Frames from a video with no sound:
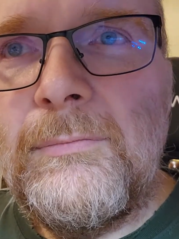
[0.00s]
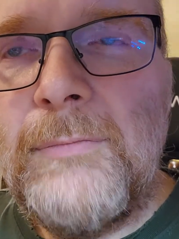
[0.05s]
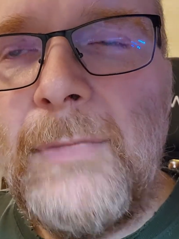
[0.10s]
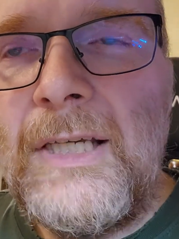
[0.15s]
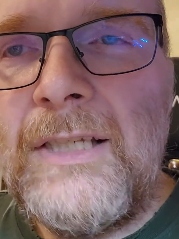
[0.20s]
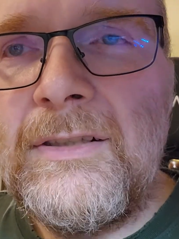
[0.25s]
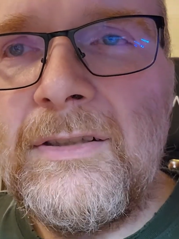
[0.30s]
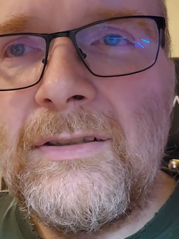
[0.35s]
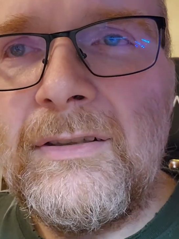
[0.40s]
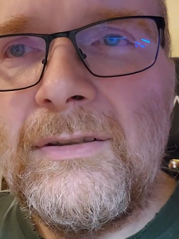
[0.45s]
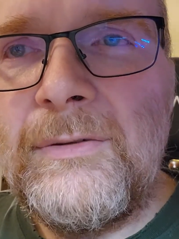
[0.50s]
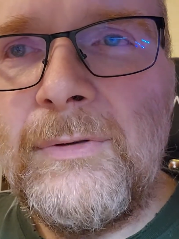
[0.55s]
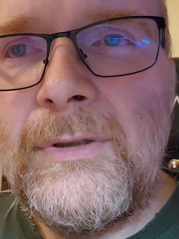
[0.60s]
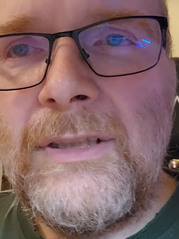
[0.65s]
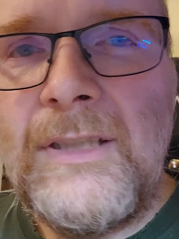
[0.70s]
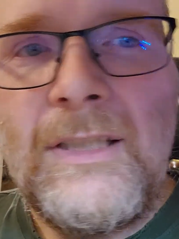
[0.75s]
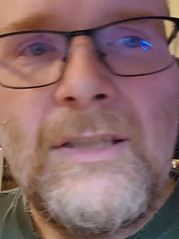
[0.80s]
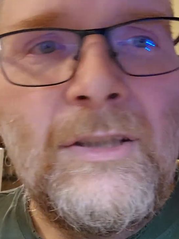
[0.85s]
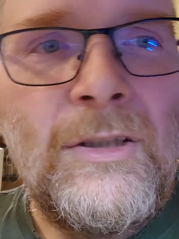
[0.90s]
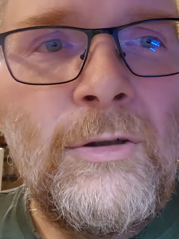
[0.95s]
basically
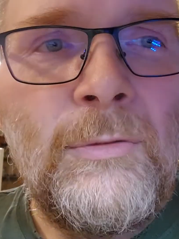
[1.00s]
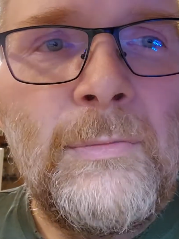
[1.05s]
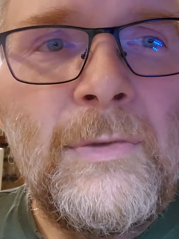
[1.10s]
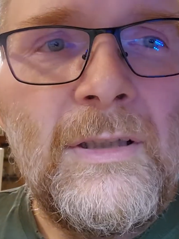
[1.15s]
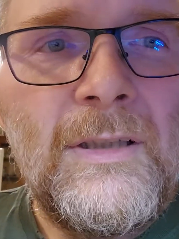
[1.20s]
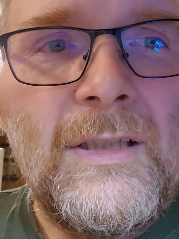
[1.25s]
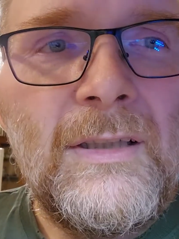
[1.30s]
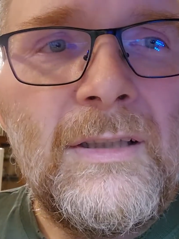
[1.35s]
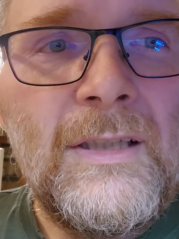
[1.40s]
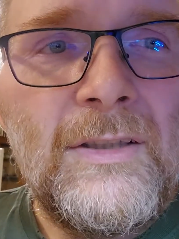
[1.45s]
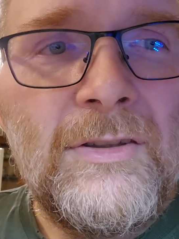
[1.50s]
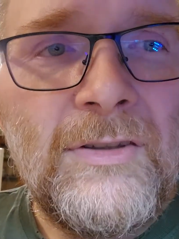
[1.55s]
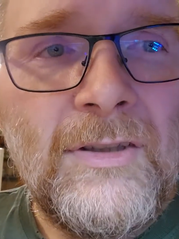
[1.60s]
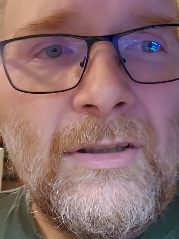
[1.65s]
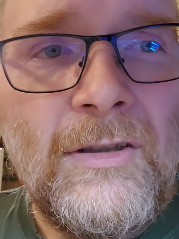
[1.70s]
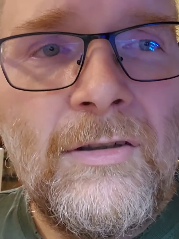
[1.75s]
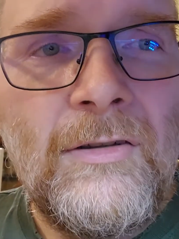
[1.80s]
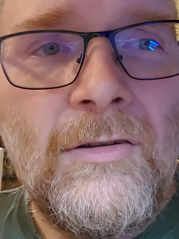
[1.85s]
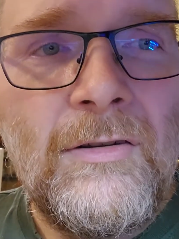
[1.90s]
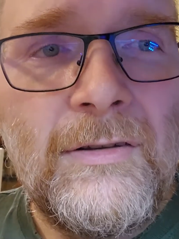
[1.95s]
what they told me that they
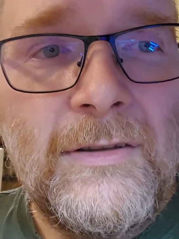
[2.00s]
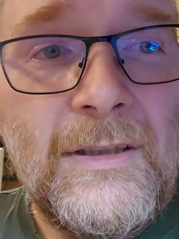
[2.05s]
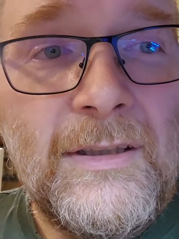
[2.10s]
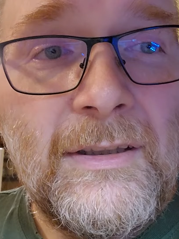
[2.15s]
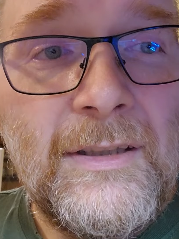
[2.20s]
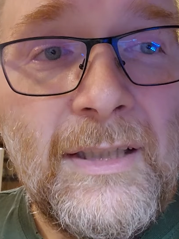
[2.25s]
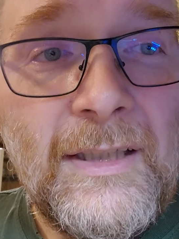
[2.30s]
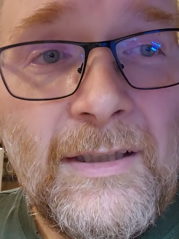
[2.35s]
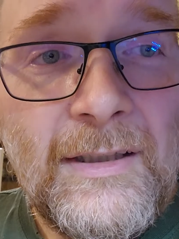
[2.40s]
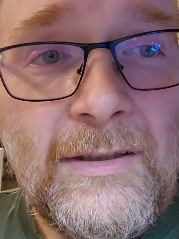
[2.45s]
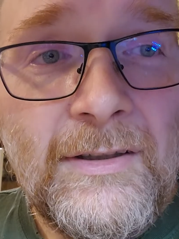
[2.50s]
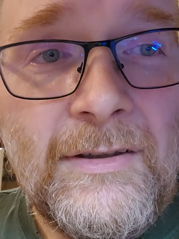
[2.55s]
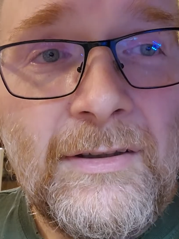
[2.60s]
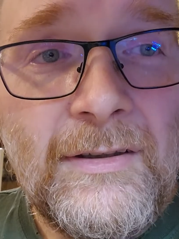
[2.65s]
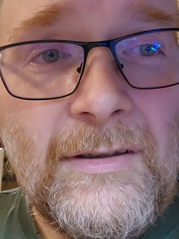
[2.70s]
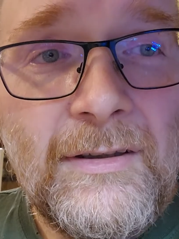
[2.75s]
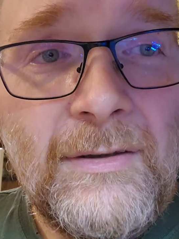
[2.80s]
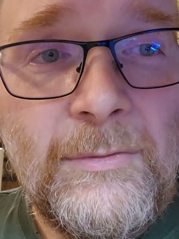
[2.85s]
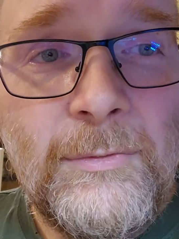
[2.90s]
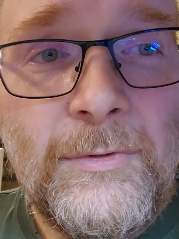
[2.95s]
saw on the
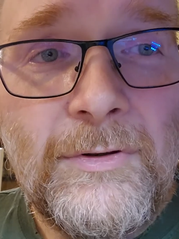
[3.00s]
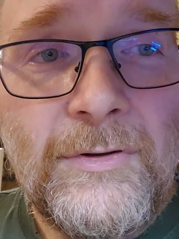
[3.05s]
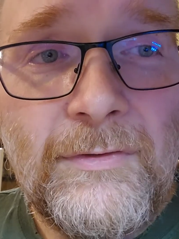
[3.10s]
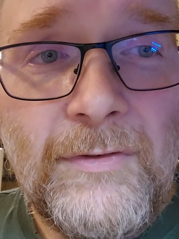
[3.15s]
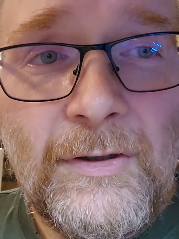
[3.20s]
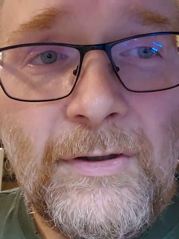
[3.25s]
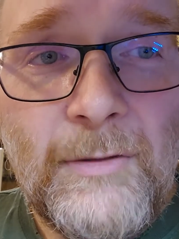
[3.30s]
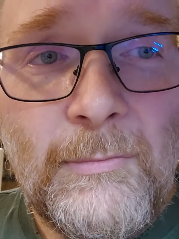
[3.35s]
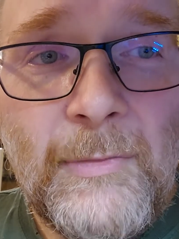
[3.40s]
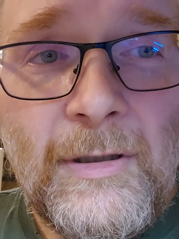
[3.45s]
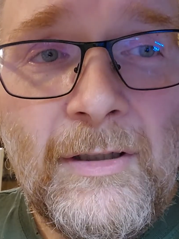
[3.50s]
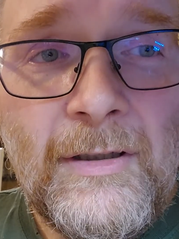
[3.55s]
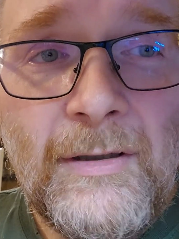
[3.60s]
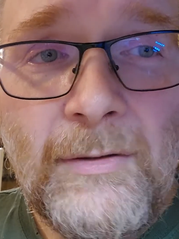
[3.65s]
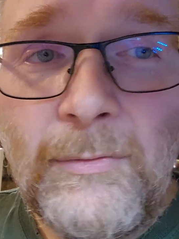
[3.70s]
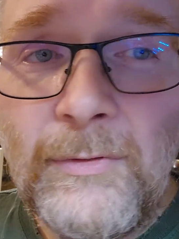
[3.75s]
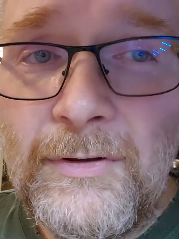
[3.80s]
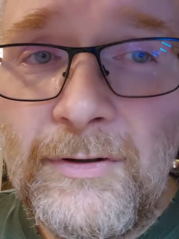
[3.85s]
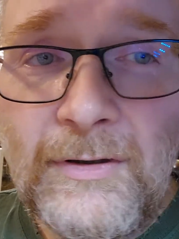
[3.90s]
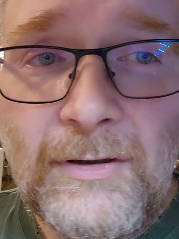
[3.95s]
test, it
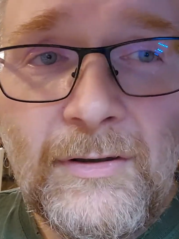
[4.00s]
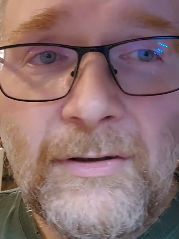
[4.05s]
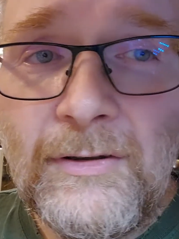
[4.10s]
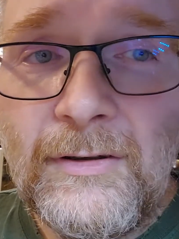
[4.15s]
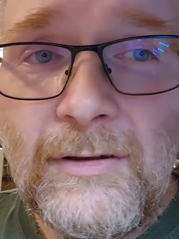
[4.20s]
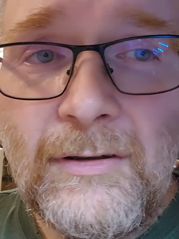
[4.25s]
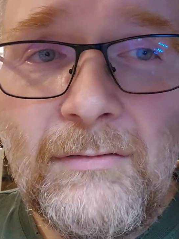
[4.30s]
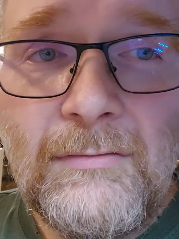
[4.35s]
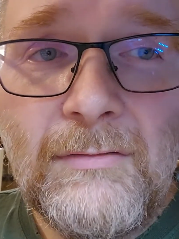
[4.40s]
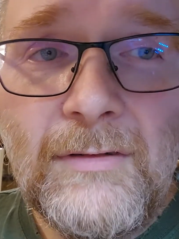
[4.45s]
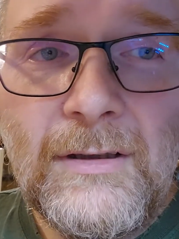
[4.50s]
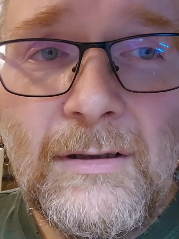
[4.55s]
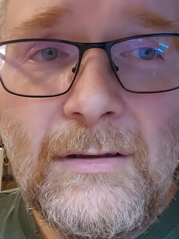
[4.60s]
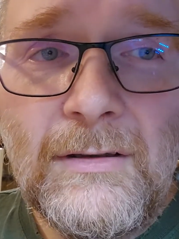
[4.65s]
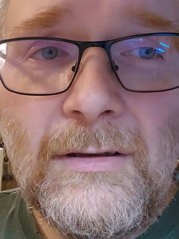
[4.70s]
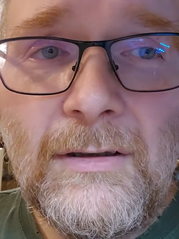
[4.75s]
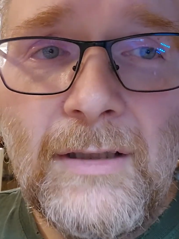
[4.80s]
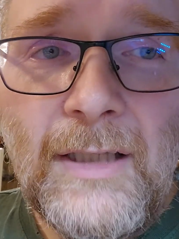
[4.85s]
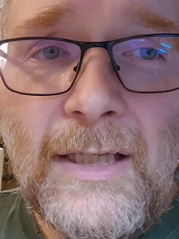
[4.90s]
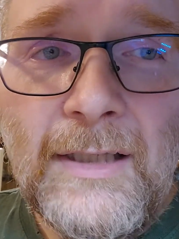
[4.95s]
wasn't good.
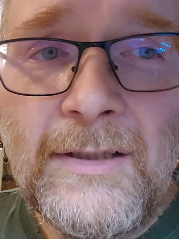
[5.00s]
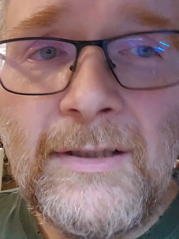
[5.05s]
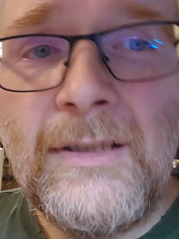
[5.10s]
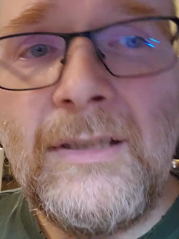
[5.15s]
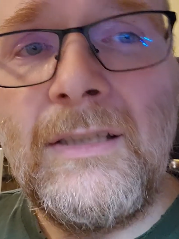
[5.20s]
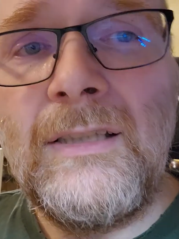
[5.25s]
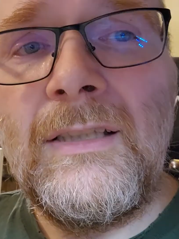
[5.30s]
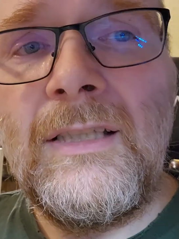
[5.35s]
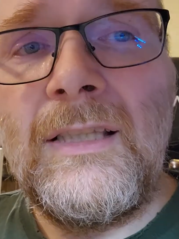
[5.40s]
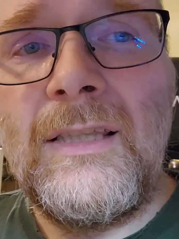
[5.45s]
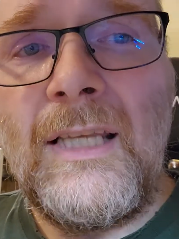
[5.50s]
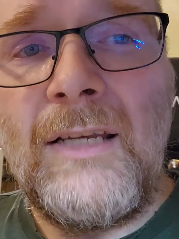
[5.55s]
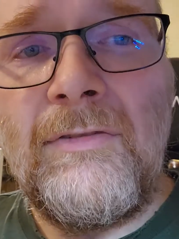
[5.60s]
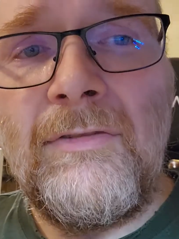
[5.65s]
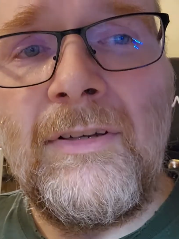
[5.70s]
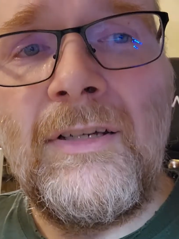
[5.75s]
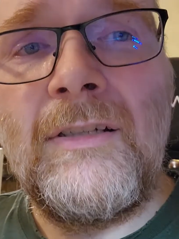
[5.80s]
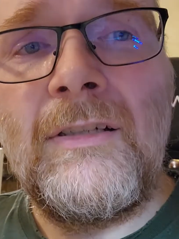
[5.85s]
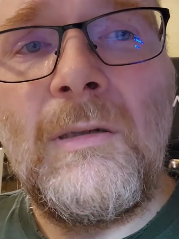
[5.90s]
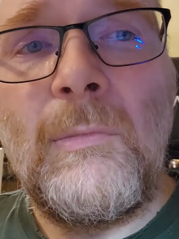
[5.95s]
They said that they
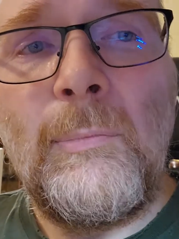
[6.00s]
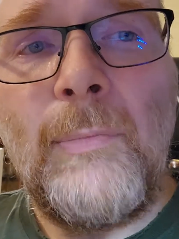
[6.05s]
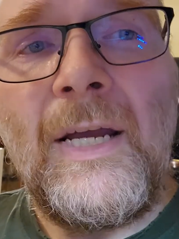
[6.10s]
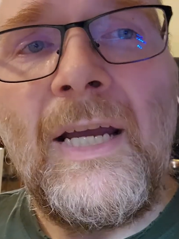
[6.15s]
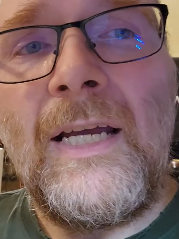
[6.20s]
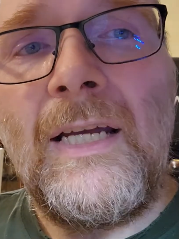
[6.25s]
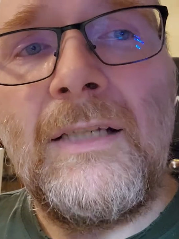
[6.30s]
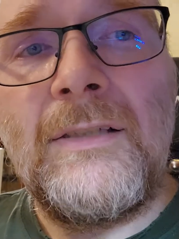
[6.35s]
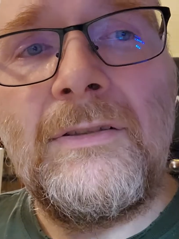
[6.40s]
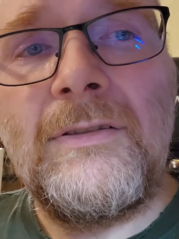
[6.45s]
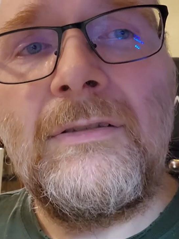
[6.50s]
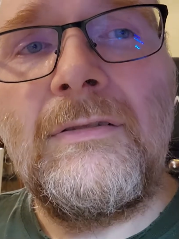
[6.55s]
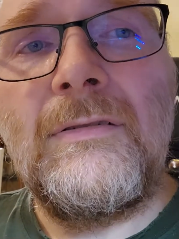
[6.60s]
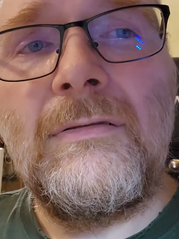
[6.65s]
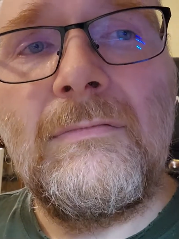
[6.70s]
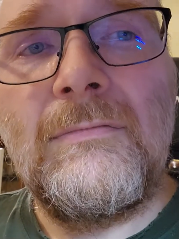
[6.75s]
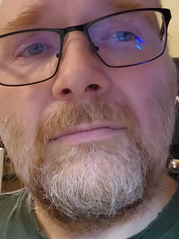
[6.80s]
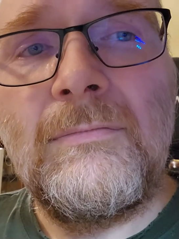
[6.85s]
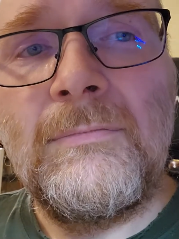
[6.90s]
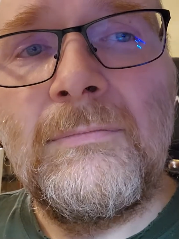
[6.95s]
found a mass
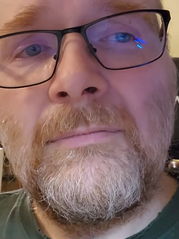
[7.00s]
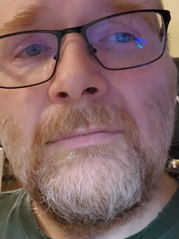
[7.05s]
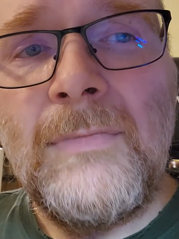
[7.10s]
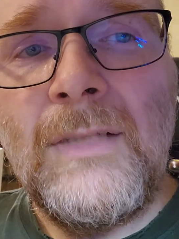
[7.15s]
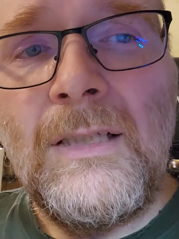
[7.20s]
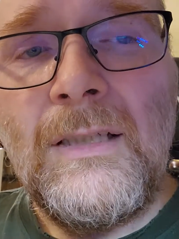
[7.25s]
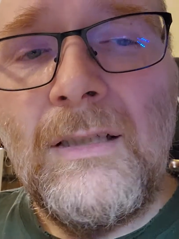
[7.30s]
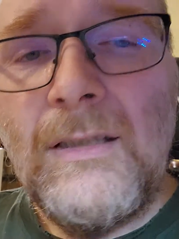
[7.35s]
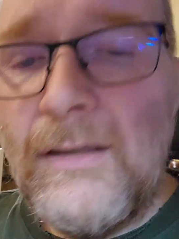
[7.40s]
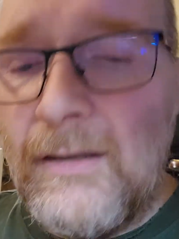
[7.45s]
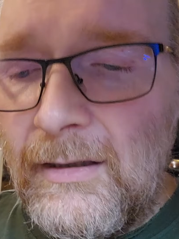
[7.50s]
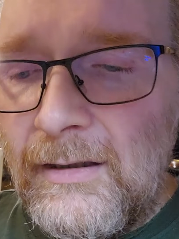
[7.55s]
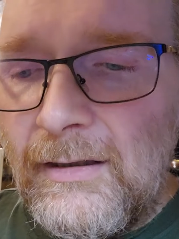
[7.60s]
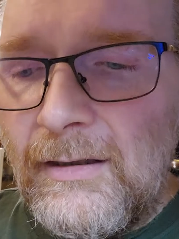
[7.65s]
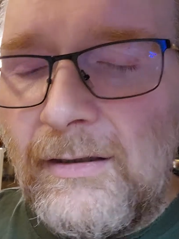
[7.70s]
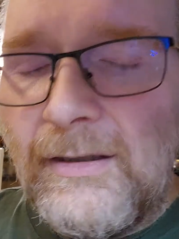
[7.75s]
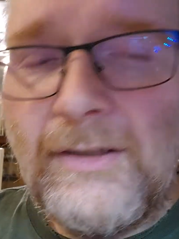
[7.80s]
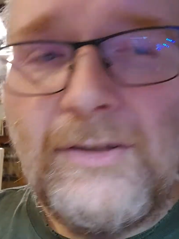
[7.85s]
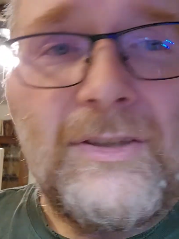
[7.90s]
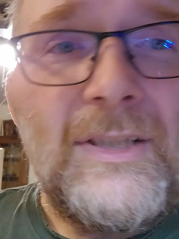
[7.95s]

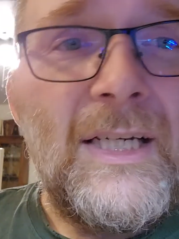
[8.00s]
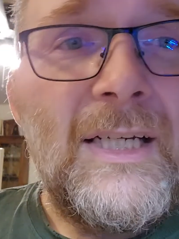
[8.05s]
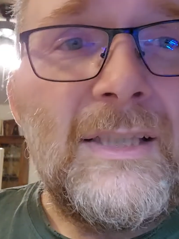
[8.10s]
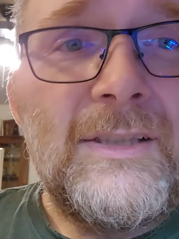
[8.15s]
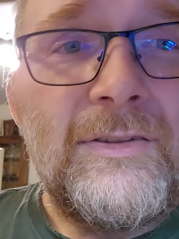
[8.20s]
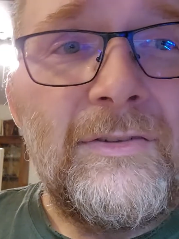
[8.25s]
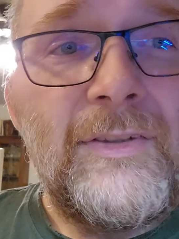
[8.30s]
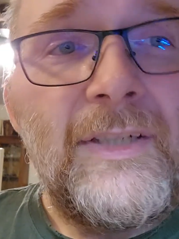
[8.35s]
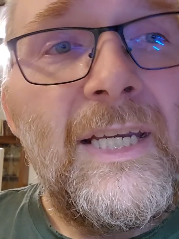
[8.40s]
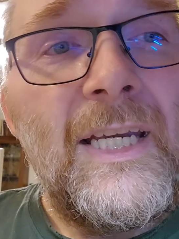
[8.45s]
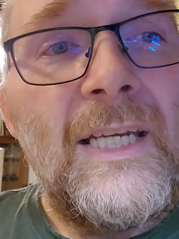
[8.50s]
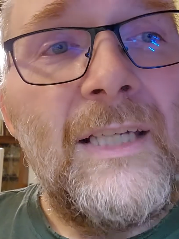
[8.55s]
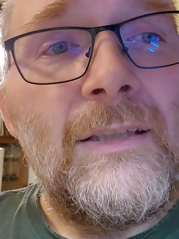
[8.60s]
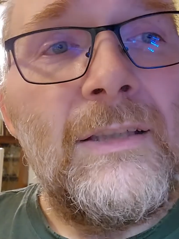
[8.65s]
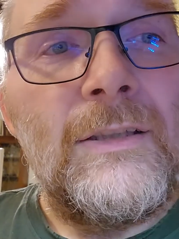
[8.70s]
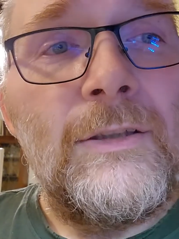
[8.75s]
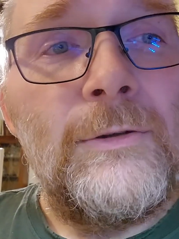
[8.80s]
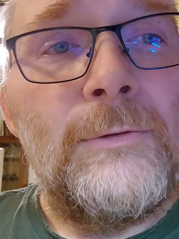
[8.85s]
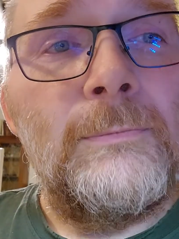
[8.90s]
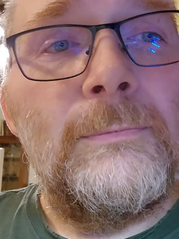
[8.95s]
the size of a
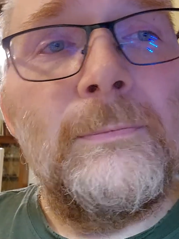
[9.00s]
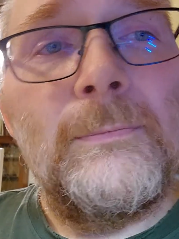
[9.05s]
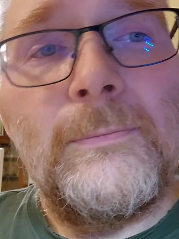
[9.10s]
cantaloupe